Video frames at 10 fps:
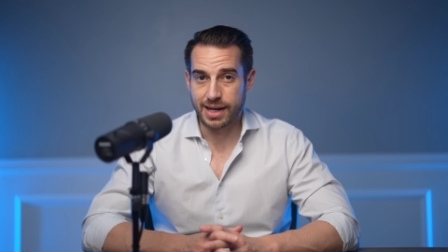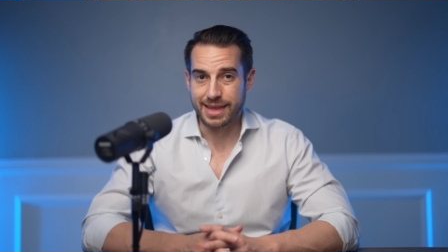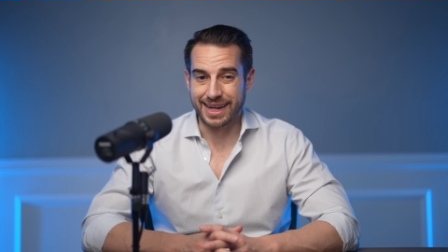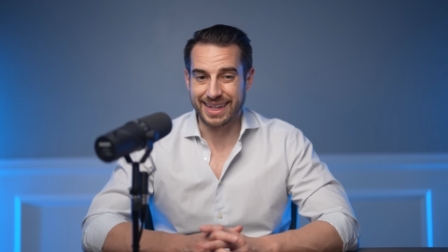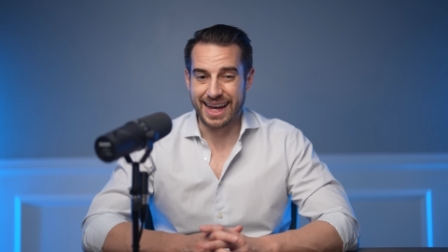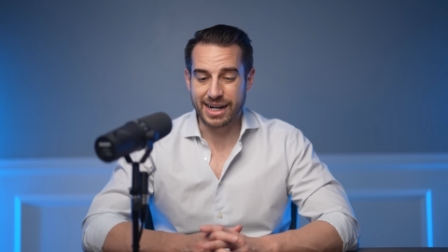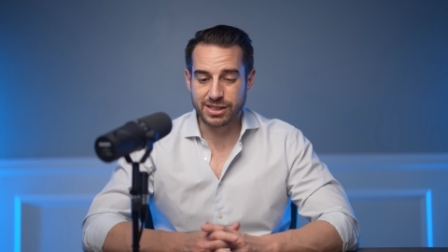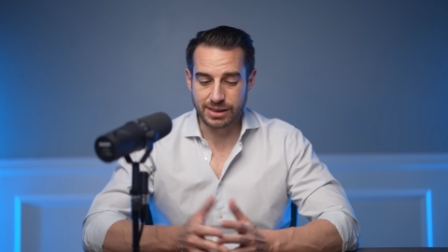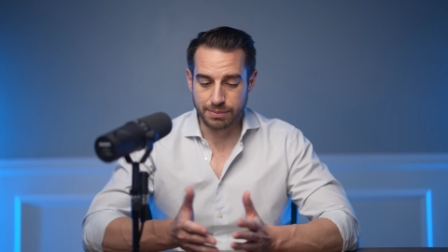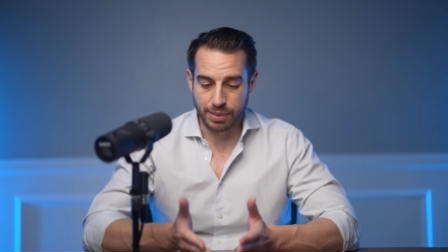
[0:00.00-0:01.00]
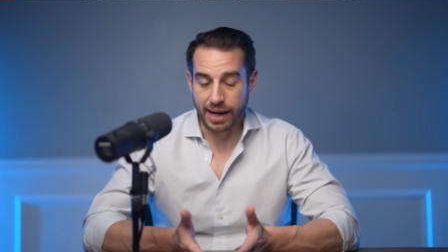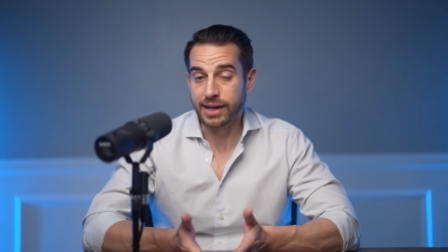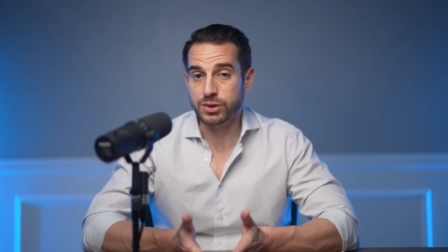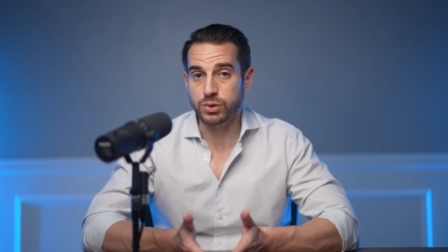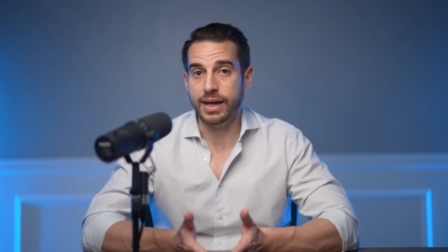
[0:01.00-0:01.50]
that can actually
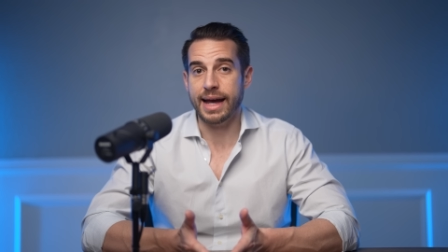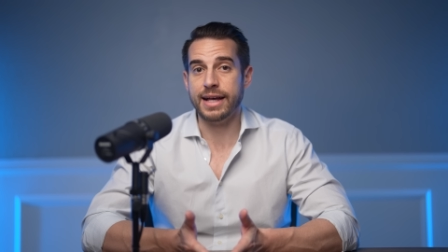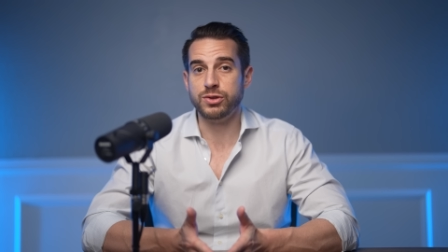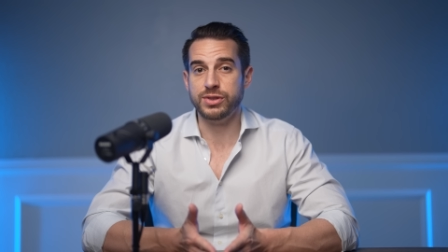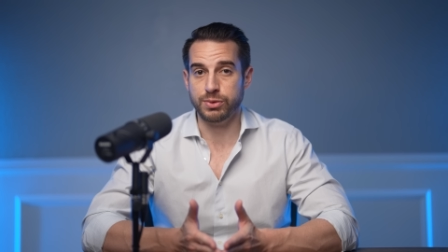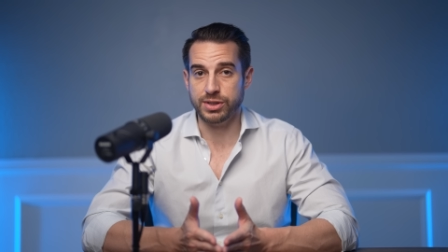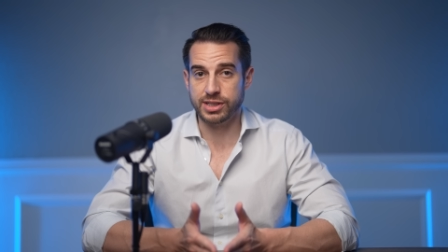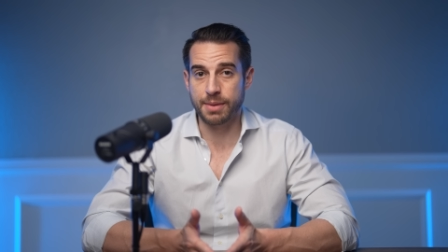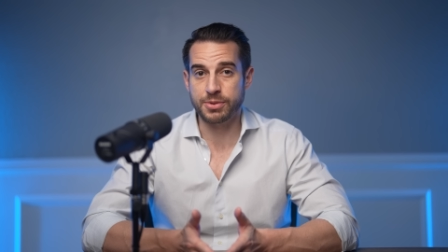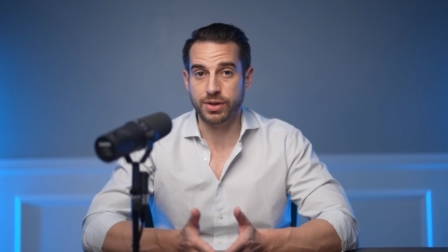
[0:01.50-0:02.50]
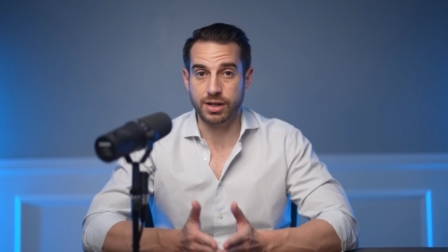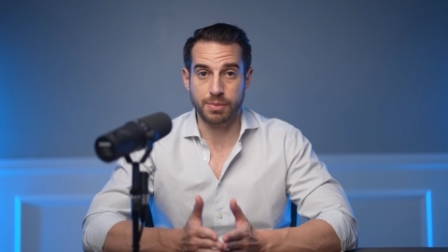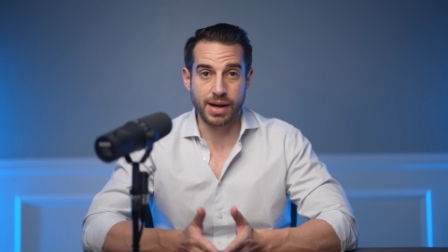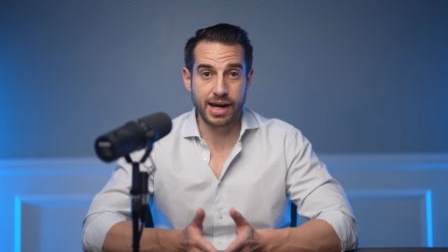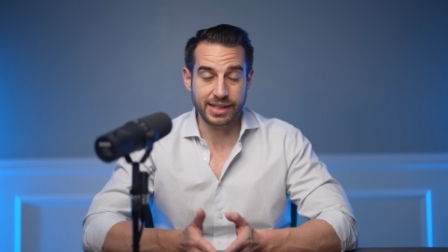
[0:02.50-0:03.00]
bind to the estrogen receptor in our
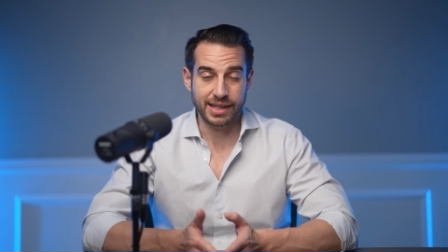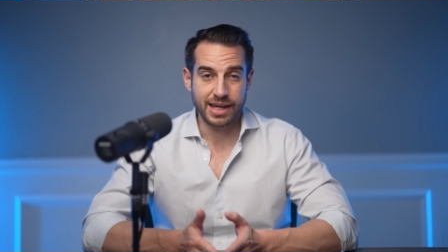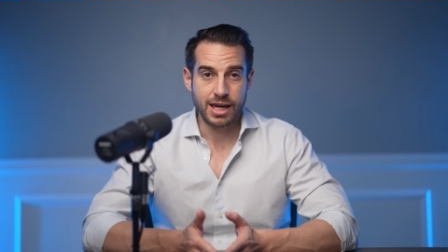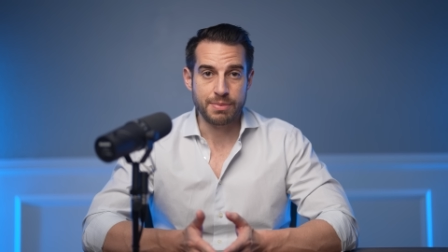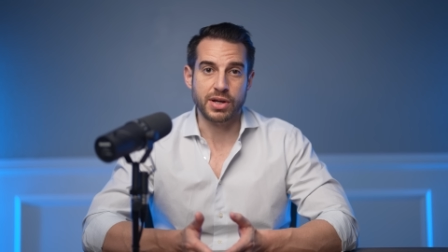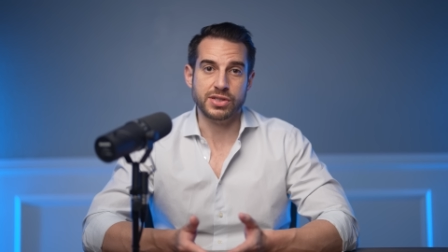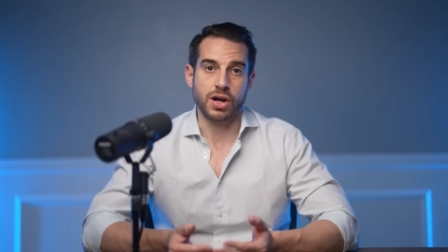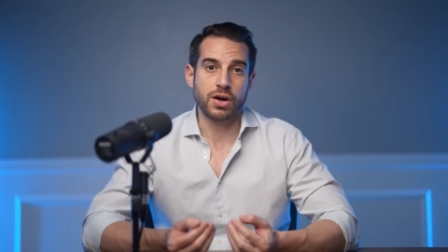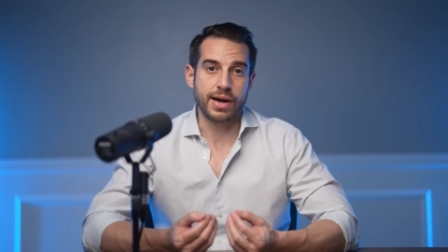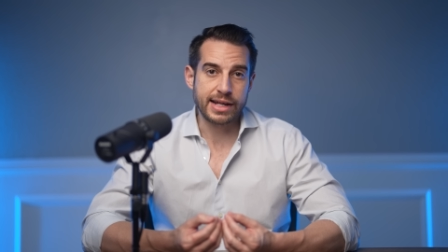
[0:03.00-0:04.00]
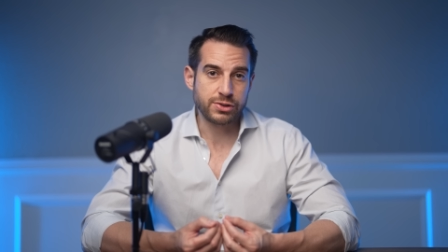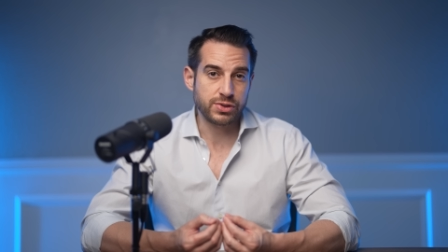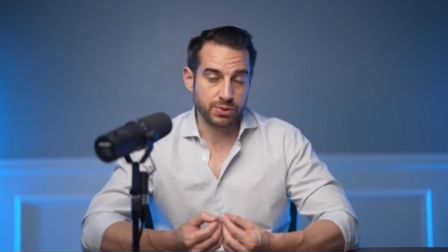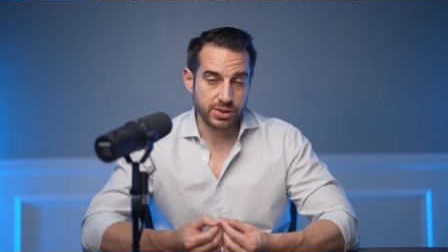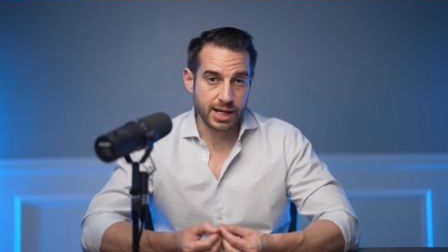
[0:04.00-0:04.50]
body because our
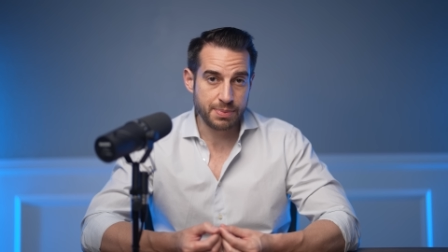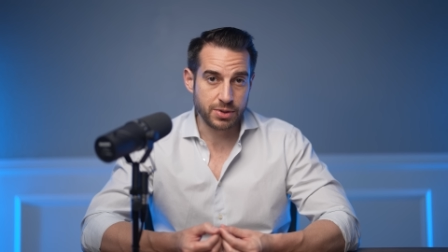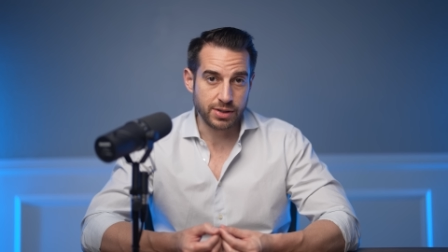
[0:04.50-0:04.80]
estrogen receptor